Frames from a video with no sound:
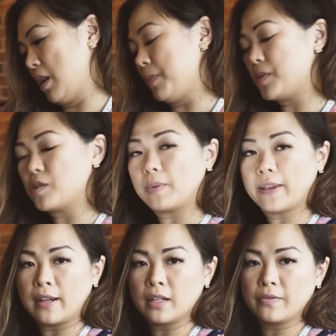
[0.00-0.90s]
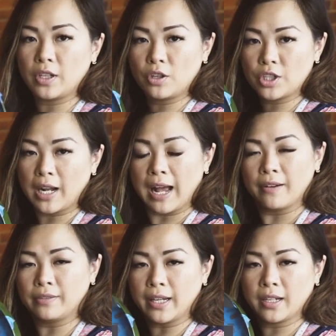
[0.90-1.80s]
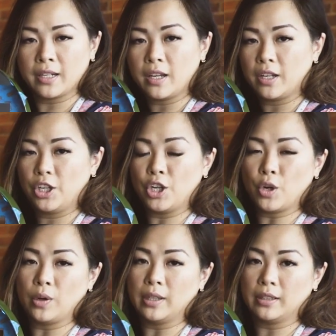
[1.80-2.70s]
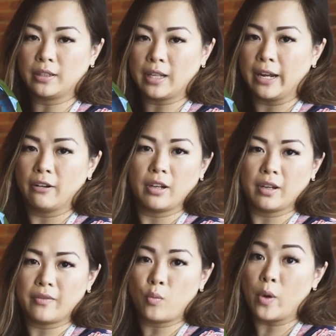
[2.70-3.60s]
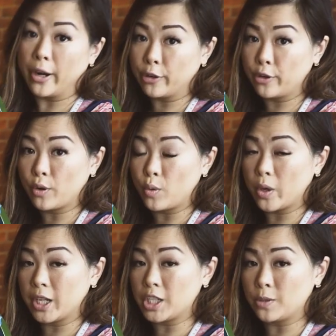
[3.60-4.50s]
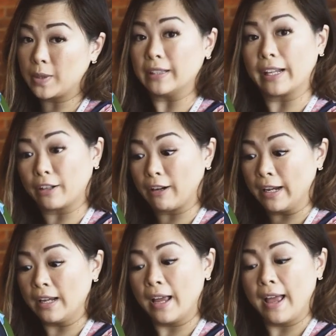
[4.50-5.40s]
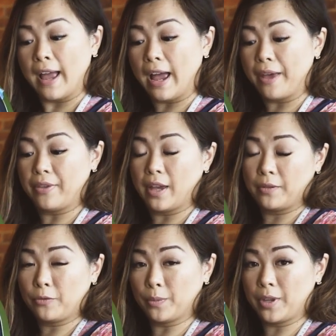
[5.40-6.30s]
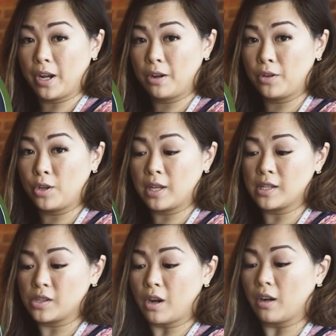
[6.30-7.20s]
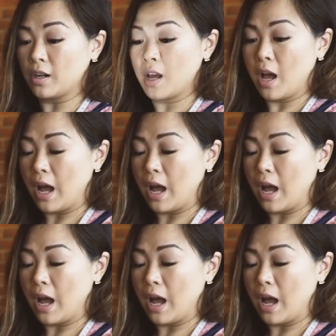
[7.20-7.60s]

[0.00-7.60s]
Yep, so by the end of it, you should have like, a little area of where you're going to be lettering, and then from there you can start.